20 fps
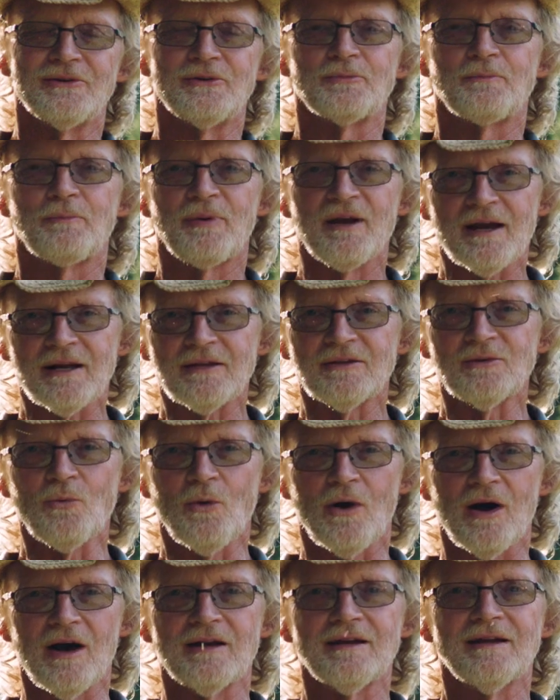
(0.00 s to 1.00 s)
You pick the
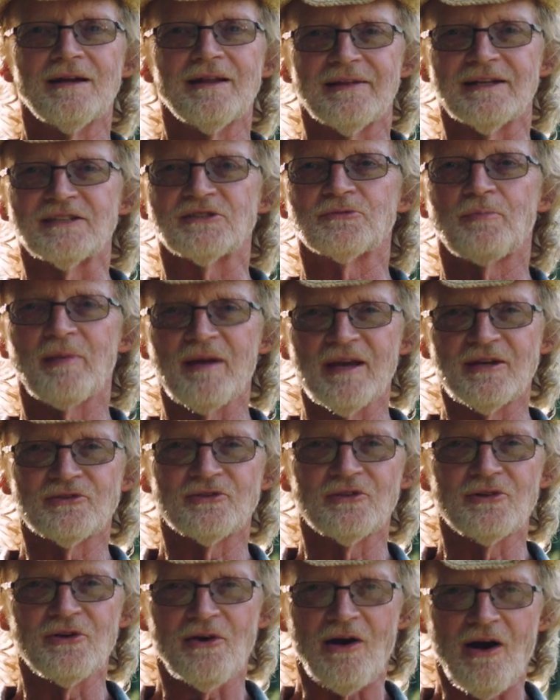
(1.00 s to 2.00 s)
one that speaks
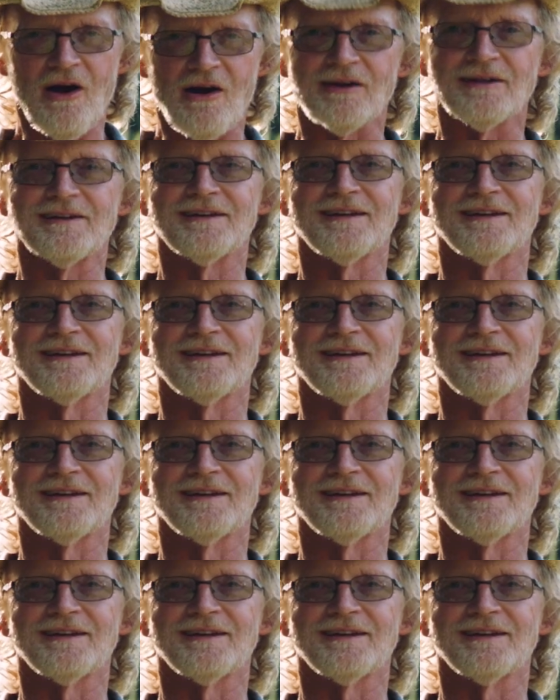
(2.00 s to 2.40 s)
to your heart.